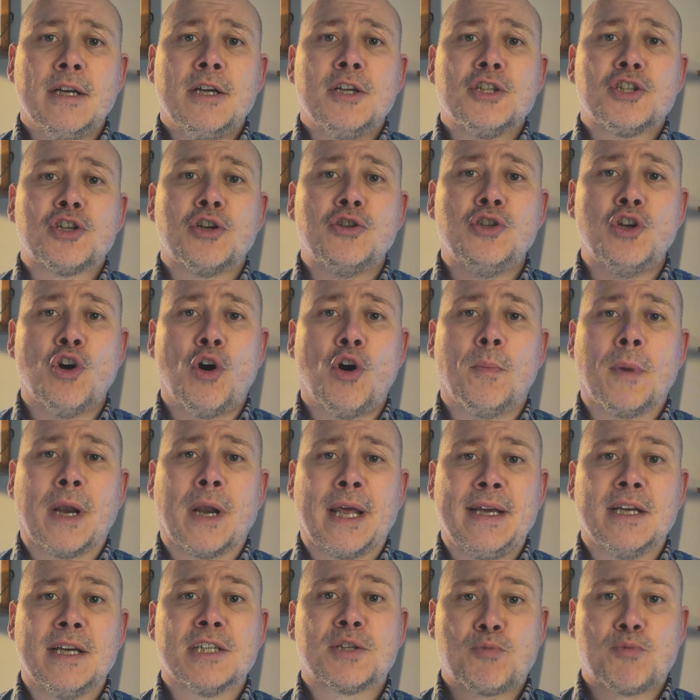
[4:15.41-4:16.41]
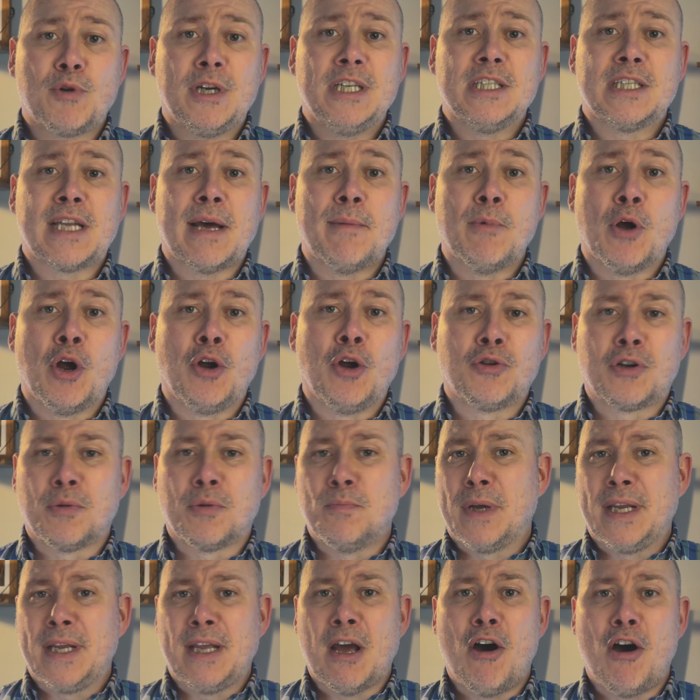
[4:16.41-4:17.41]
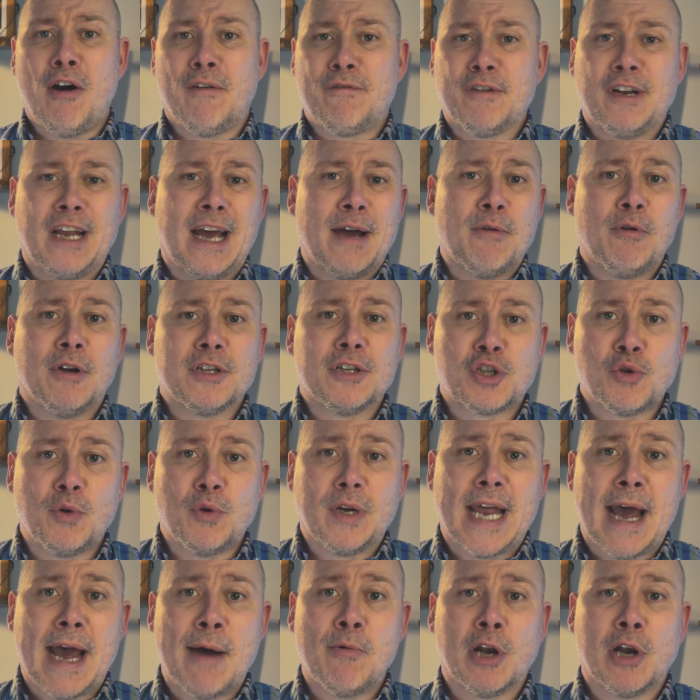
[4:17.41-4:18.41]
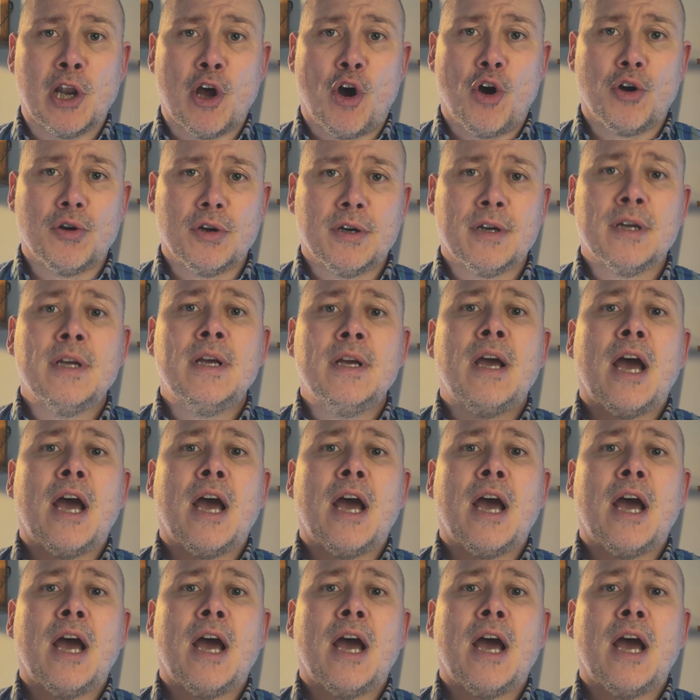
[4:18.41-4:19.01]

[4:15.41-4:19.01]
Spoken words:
So normally a sprint demo can be half an hour to an hour long,